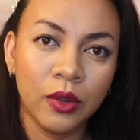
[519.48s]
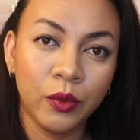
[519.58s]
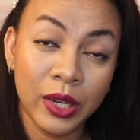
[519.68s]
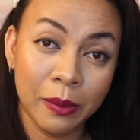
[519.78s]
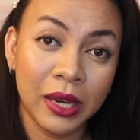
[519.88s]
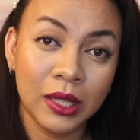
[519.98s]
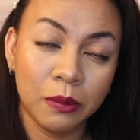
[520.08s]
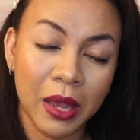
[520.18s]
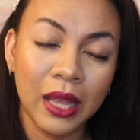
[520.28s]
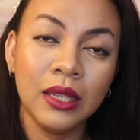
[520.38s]
Rina Bella's
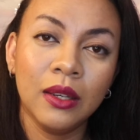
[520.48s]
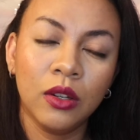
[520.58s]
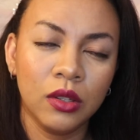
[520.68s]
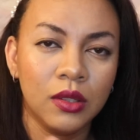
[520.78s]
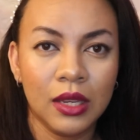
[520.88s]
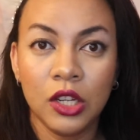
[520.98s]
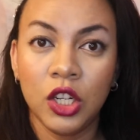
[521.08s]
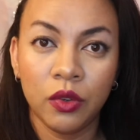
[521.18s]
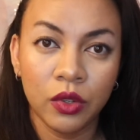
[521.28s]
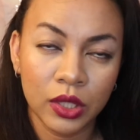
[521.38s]
bed, because they
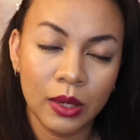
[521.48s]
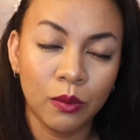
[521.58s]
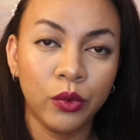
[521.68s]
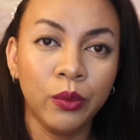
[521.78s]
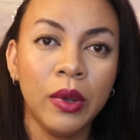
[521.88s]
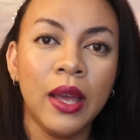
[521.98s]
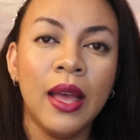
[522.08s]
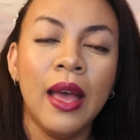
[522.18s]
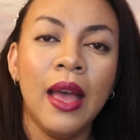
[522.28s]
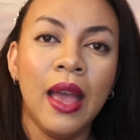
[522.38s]
share the same room.
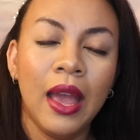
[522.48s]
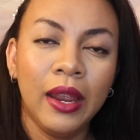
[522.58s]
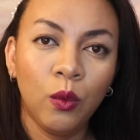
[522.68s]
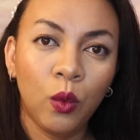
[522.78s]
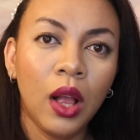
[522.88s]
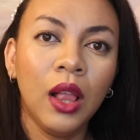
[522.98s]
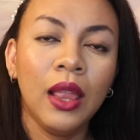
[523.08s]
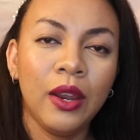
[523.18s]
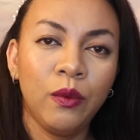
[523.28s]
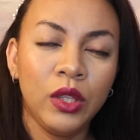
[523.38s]
And while
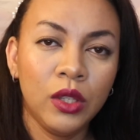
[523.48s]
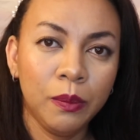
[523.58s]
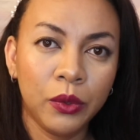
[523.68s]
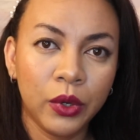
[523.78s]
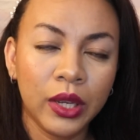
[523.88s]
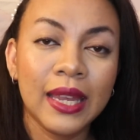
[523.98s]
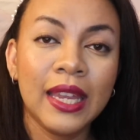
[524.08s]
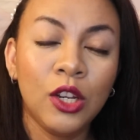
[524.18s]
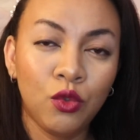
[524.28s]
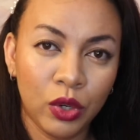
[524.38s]
I read the book,
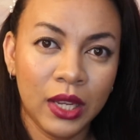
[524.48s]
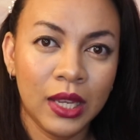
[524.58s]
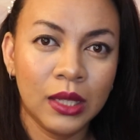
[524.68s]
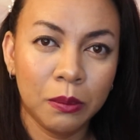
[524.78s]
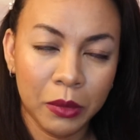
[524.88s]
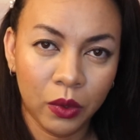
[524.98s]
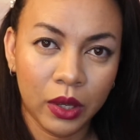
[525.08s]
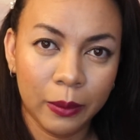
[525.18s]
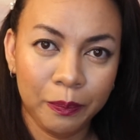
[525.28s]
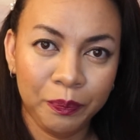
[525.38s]
he drinks his
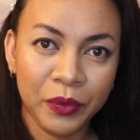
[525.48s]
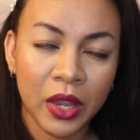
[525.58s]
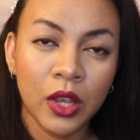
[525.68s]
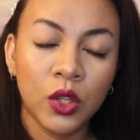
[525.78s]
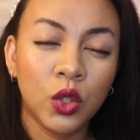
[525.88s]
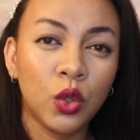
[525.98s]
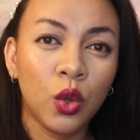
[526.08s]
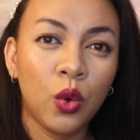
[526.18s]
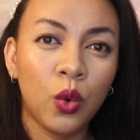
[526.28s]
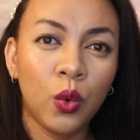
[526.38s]
milk.
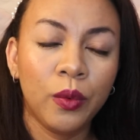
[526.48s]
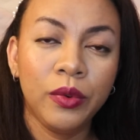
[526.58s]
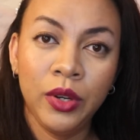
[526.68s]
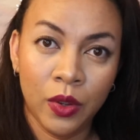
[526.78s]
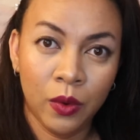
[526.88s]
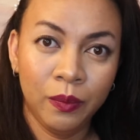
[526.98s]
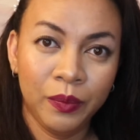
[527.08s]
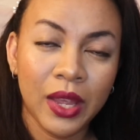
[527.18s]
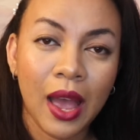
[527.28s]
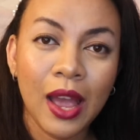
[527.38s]
So no,
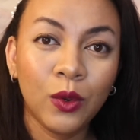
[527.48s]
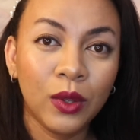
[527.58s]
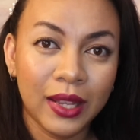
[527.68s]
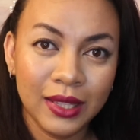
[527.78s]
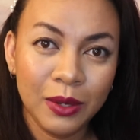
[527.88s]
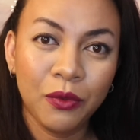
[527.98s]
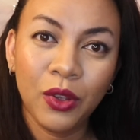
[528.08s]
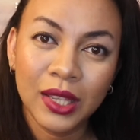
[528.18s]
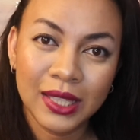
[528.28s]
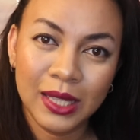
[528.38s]
I don't let him
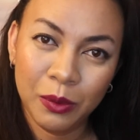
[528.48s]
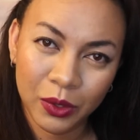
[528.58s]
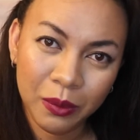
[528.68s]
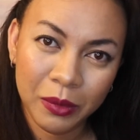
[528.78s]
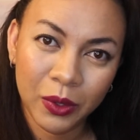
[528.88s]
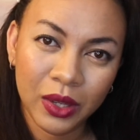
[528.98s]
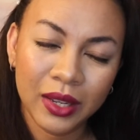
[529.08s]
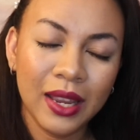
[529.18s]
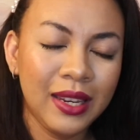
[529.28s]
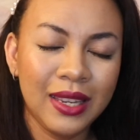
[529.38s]
fall asleep on the milk,
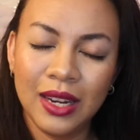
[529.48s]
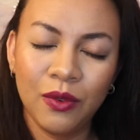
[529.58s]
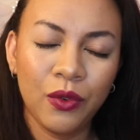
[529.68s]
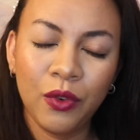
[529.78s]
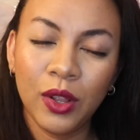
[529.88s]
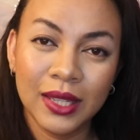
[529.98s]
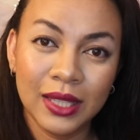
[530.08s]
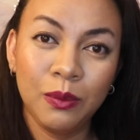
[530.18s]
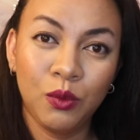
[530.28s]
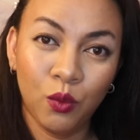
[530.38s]
and he never falls
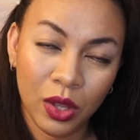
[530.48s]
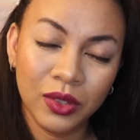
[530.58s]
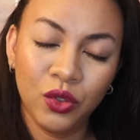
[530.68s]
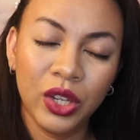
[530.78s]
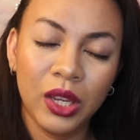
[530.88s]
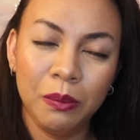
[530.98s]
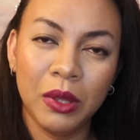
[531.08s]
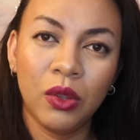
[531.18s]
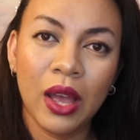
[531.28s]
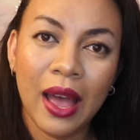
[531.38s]
asleep while drinking
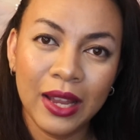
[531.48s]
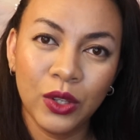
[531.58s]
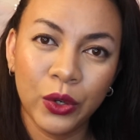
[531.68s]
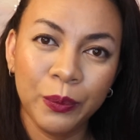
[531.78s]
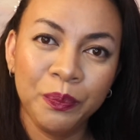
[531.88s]
milk either.